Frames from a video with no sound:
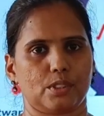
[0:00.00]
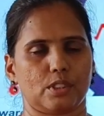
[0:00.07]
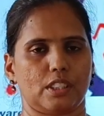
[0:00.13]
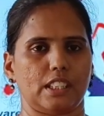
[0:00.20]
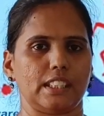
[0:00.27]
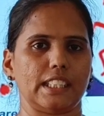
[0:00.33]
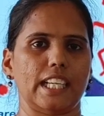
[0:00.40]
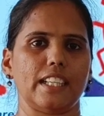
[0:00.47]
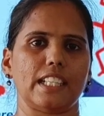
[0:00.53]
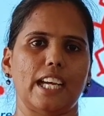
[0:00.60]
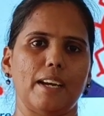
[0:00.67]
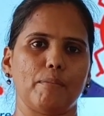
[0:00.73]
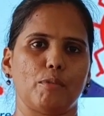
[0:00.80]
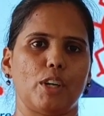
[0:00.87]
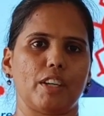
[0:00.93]
In that
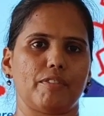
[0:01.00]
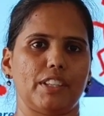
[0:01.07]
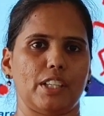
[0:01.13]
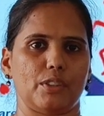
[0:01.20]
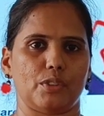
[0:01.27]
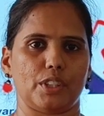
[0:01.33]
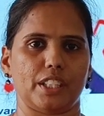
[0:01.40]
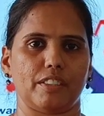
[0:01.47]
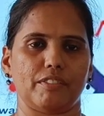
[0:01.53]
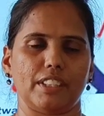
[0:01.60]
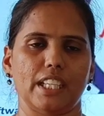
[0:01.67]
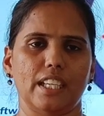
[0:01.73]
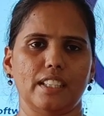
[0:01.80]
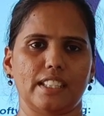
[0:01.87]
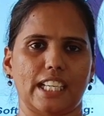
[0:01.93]
app, what we are doing, we
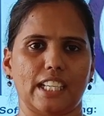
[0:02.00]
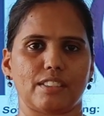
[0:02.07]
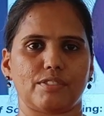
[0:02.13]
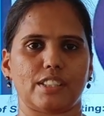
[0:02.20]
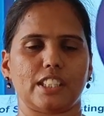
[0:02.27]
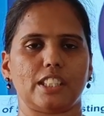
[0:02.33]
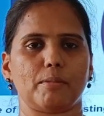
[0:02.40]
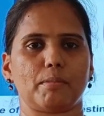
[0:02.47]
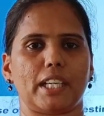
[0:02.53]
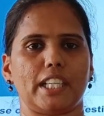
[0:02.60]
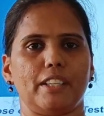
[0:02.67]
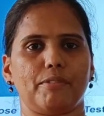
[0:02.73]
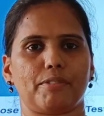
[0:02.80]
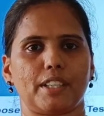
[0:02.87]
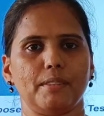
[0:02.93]
are transferring the
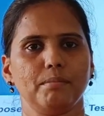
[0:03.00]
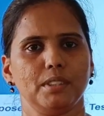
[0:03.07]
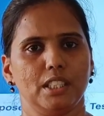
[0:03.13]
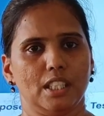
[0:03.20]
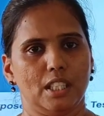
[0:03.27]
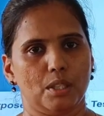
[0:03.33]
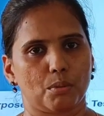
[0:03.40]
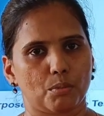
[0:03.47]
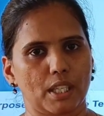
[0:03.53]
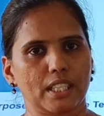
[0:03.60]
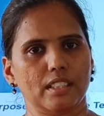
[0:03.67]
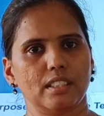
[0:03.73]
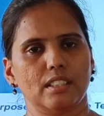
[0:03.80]
money from one